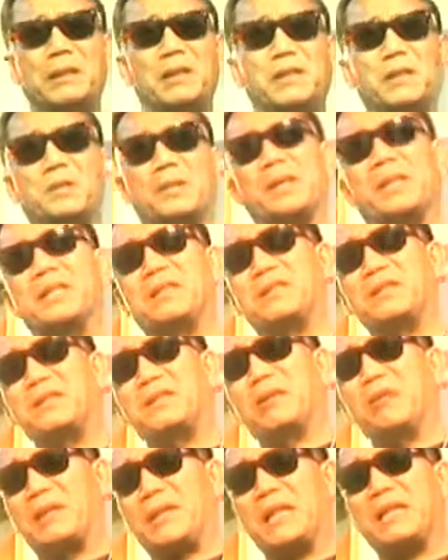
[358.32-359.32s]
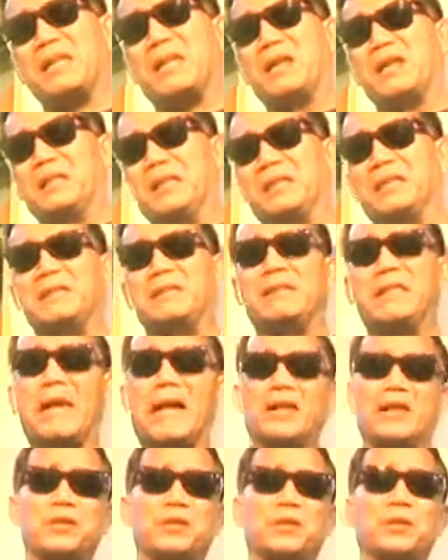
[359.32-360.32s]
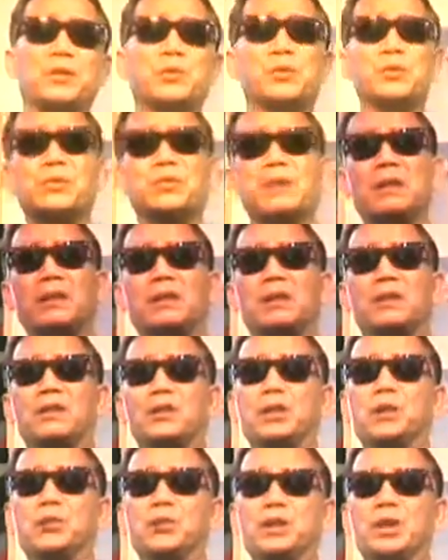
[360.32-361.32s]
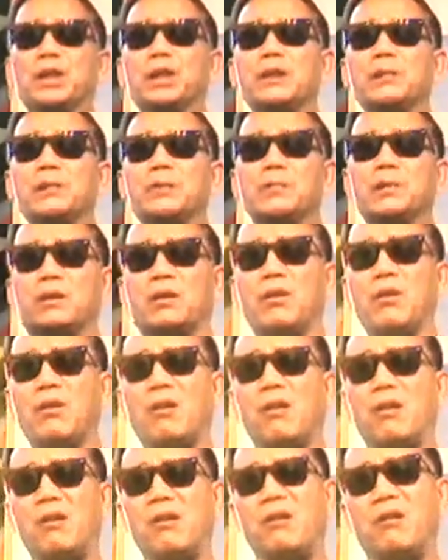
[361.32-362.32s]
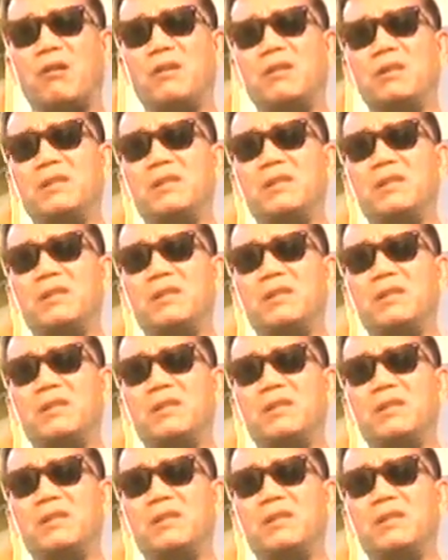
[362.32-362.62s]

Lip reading: you can, you know, get on the internet, YouTube or